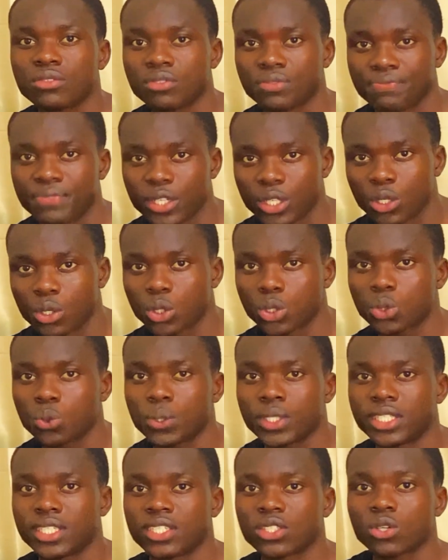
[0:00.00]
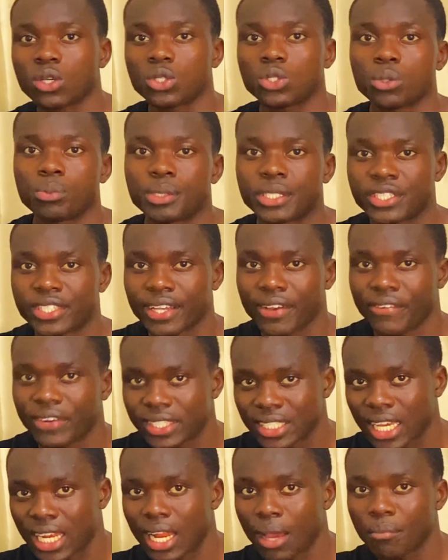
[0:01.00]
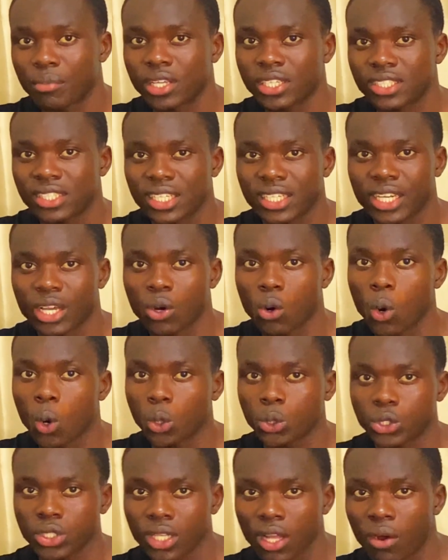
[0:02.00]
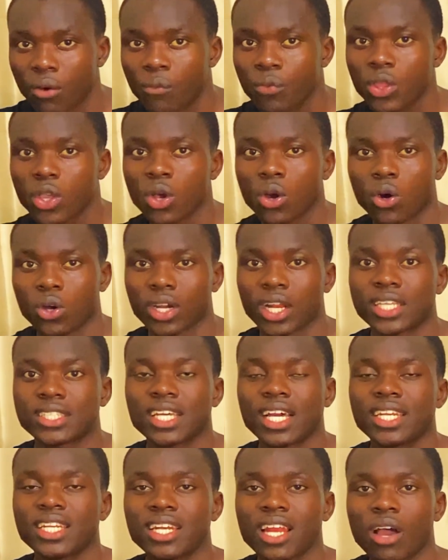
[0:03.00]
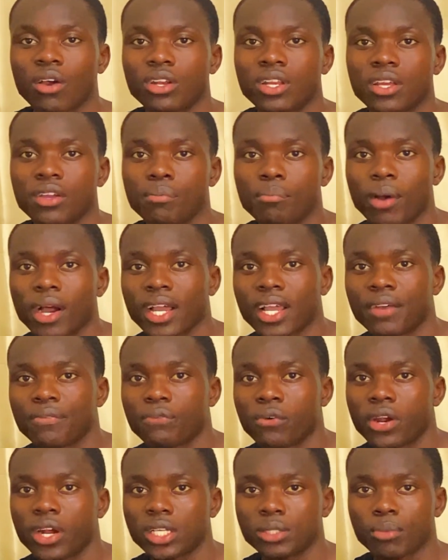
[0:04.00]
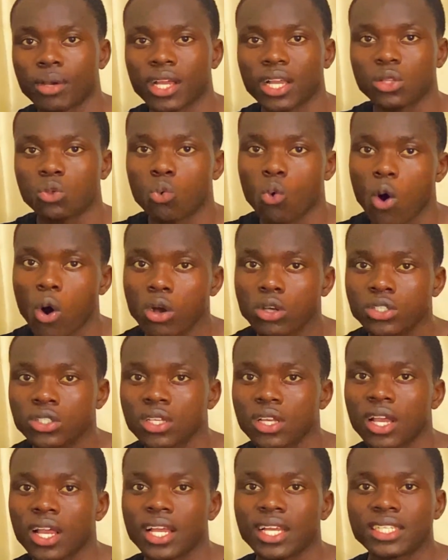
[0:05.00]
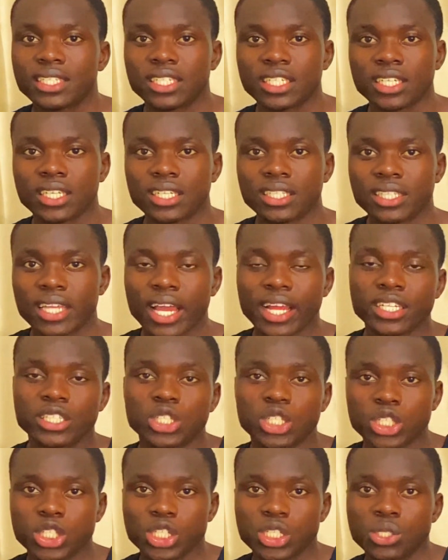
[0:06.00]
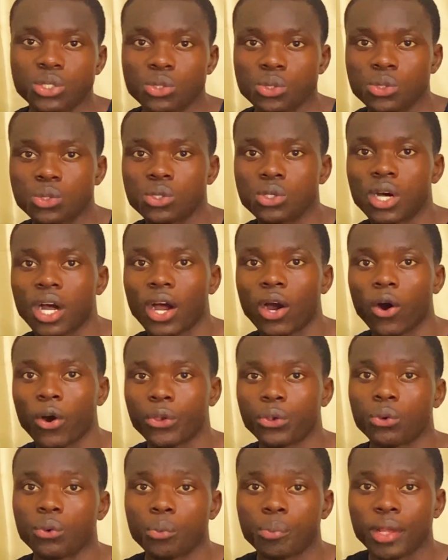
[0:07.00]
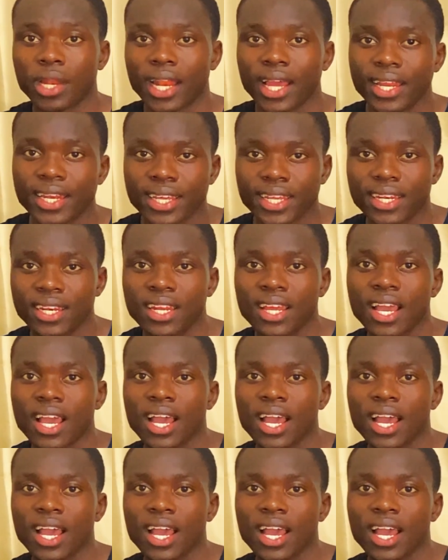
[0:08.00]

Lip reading: videos, which is going to be series, and I'm listing the goals now. Understanding how the forex market works, teaching you how you'll be learning